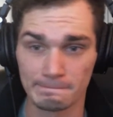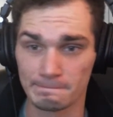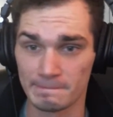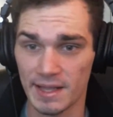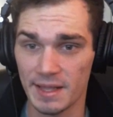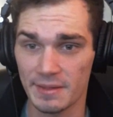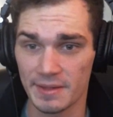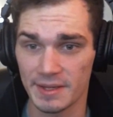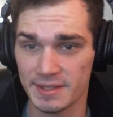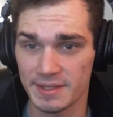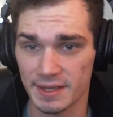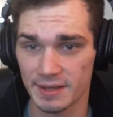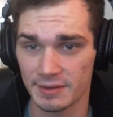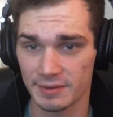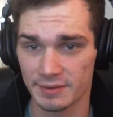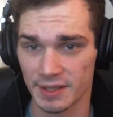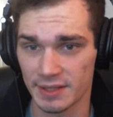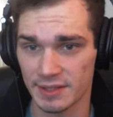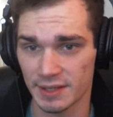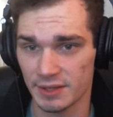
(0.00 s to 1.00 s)
Yeah, they
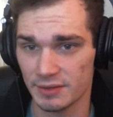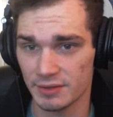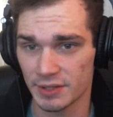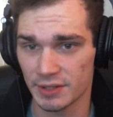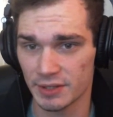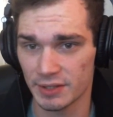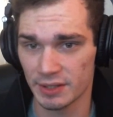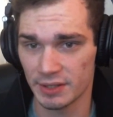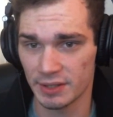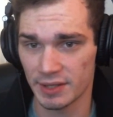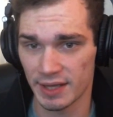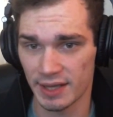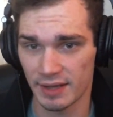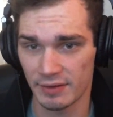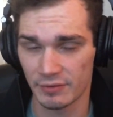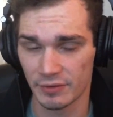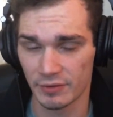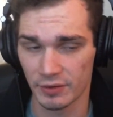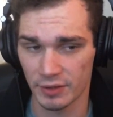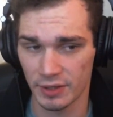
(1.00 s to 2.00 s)
sound good. They
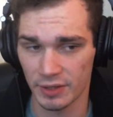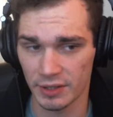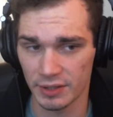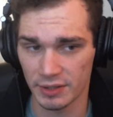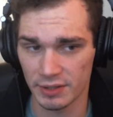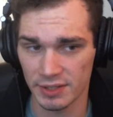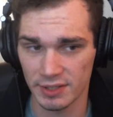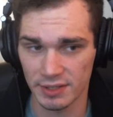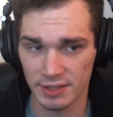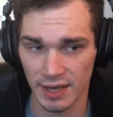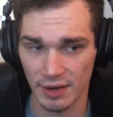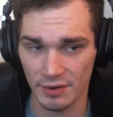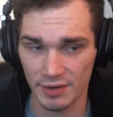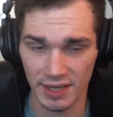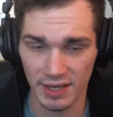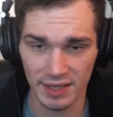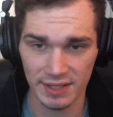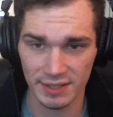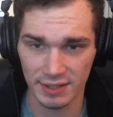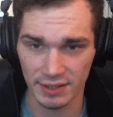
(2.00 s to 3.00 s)
have very good
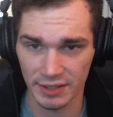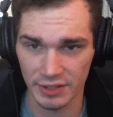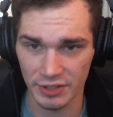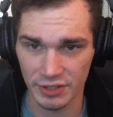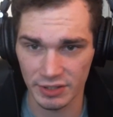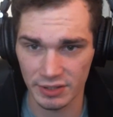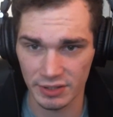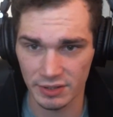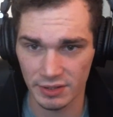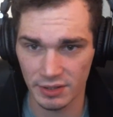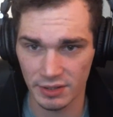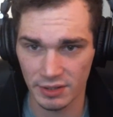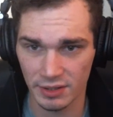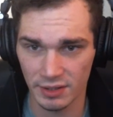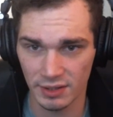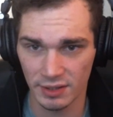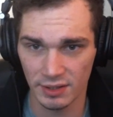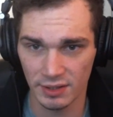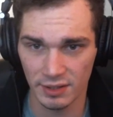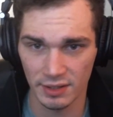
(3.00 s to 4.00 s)
sound isolation.
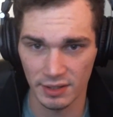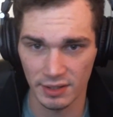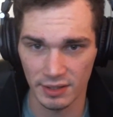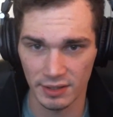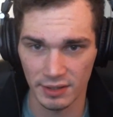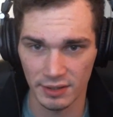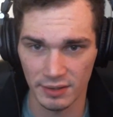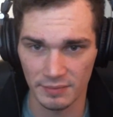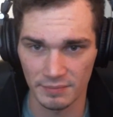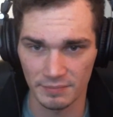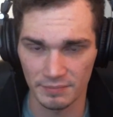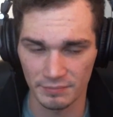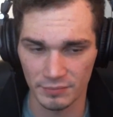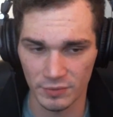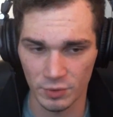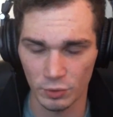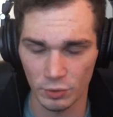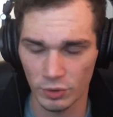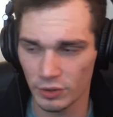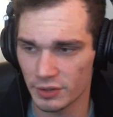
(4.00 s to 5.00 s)

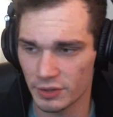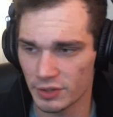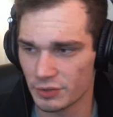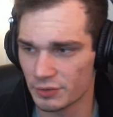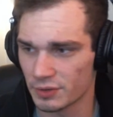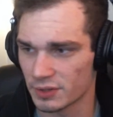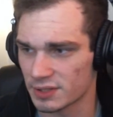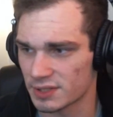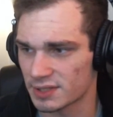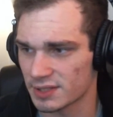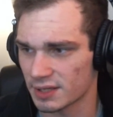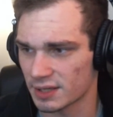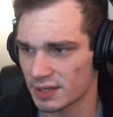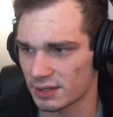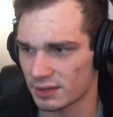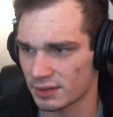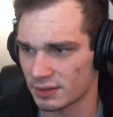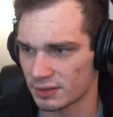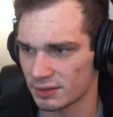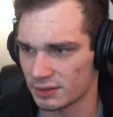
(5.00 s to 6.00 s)
We'll go ahead and do
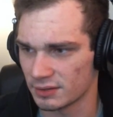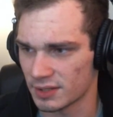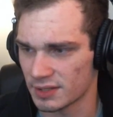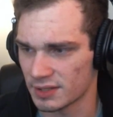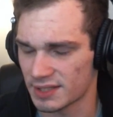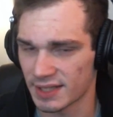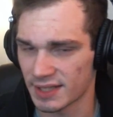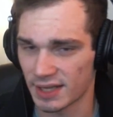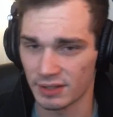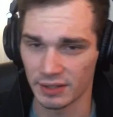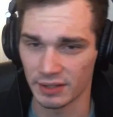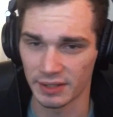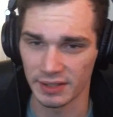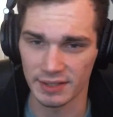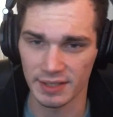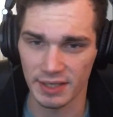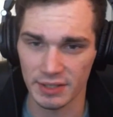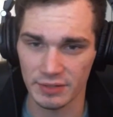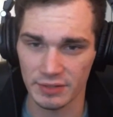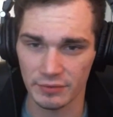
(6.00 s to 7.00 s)
a sound lake
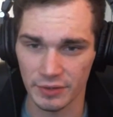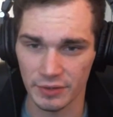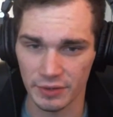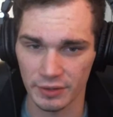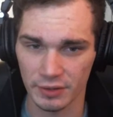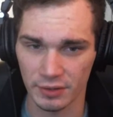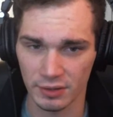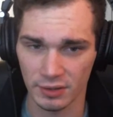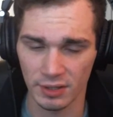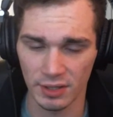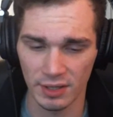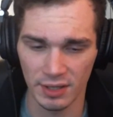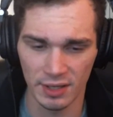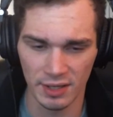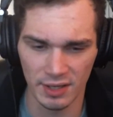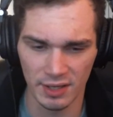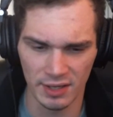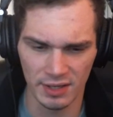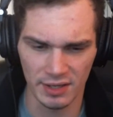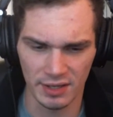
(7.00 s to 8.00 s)
test for y'all.
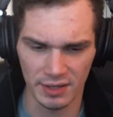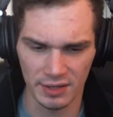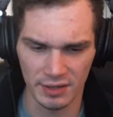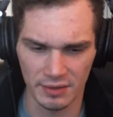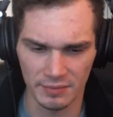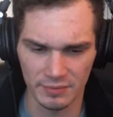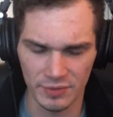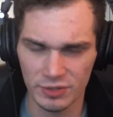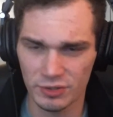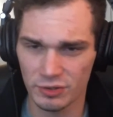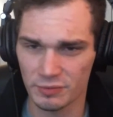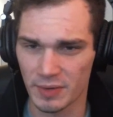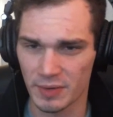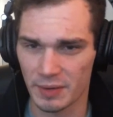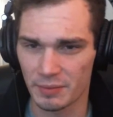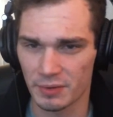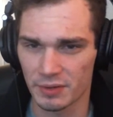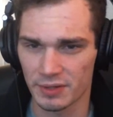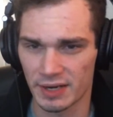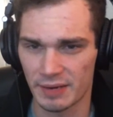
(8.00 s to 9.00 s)
Just
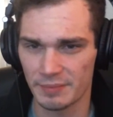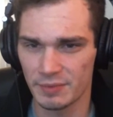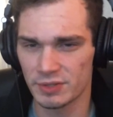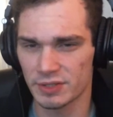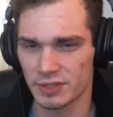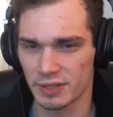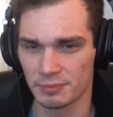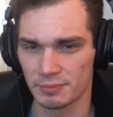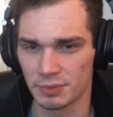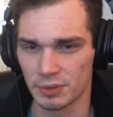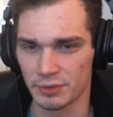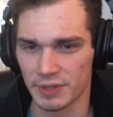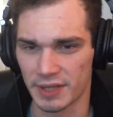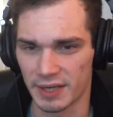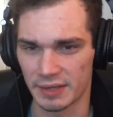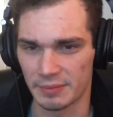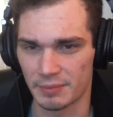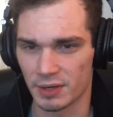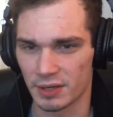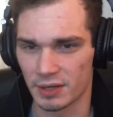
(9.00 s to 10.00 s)
remember that I'm using a Blue
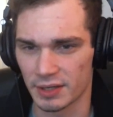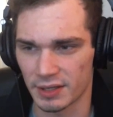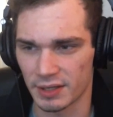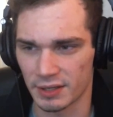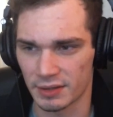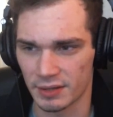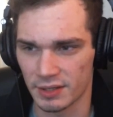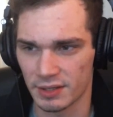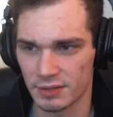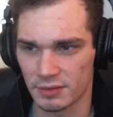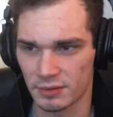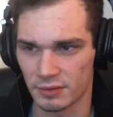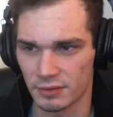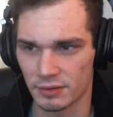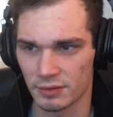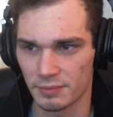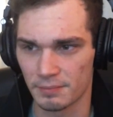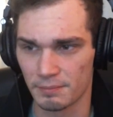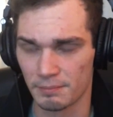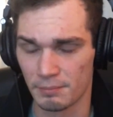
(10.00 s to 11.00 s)
Yeti mic, and these
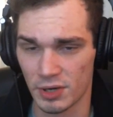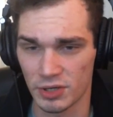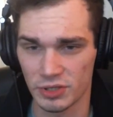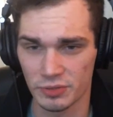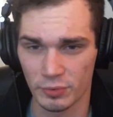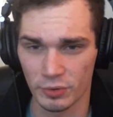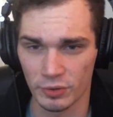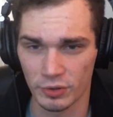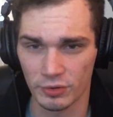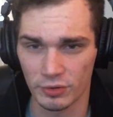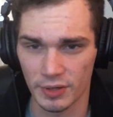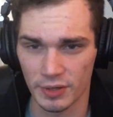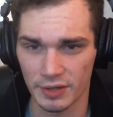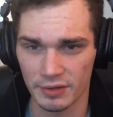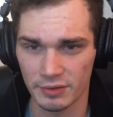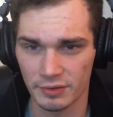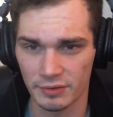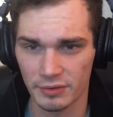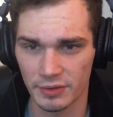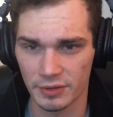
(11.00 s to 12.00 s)
are much more
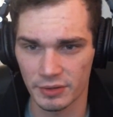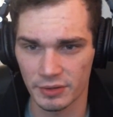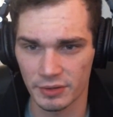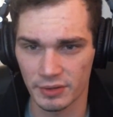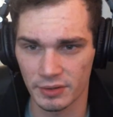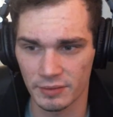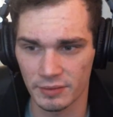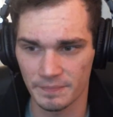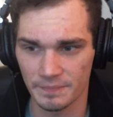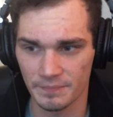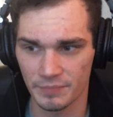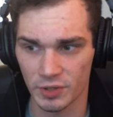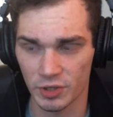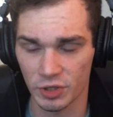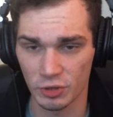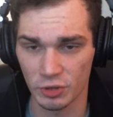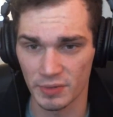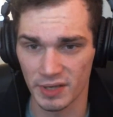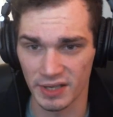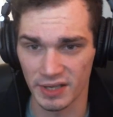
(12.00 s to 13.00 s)
critical than the
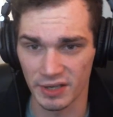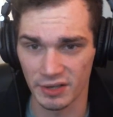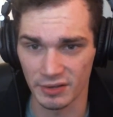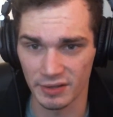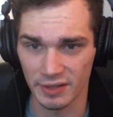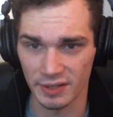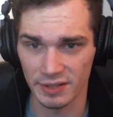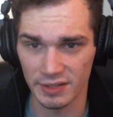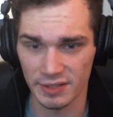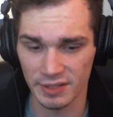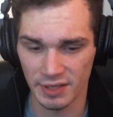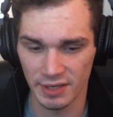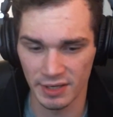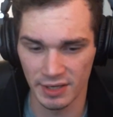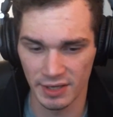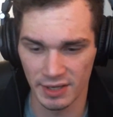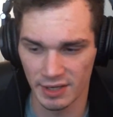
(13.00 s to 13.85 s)
human ear is.